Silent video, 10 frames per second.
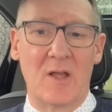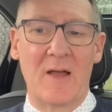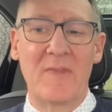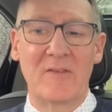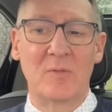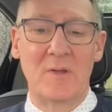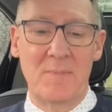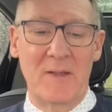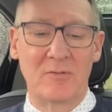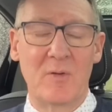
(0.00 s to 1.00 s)
and that's when the
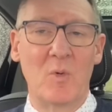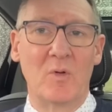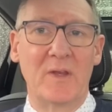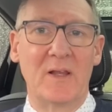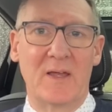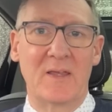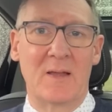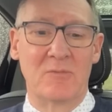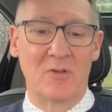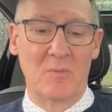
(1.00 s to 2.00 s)
battery warning light
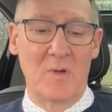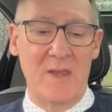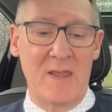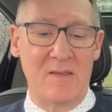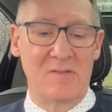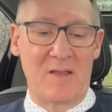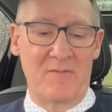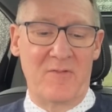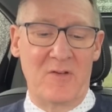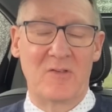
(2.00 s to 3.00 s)
comes on, when it hits that
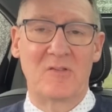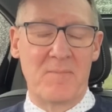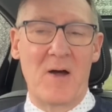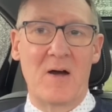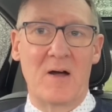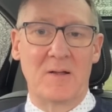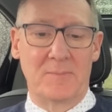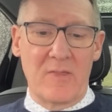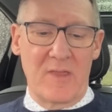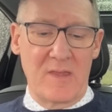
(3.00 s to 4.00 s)
first bar.
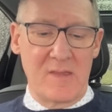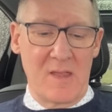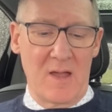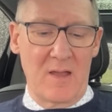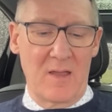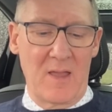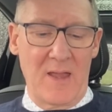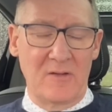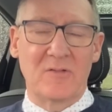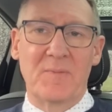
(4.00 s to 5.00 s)
The
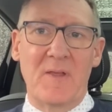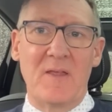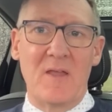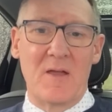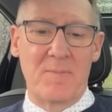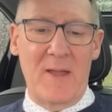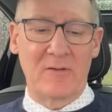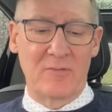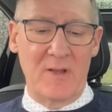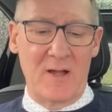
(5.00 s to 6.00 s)
HV
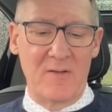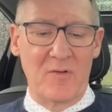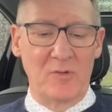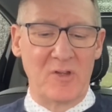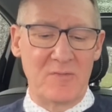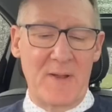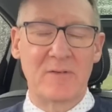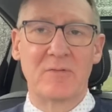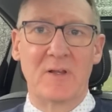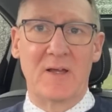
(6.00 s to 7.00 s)
battery, high voltage
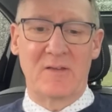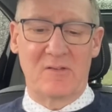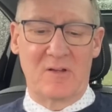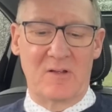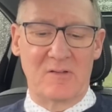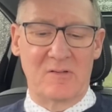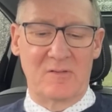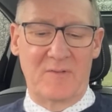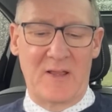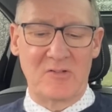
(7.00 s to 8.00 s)
battery light, starts
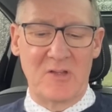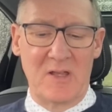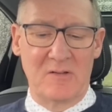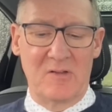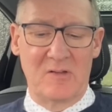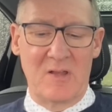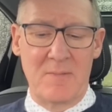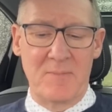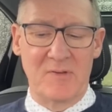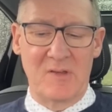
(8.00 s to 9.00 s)
flashing at
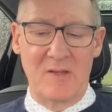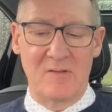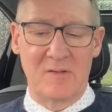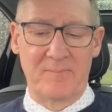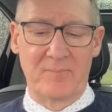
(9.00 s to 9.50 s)
10%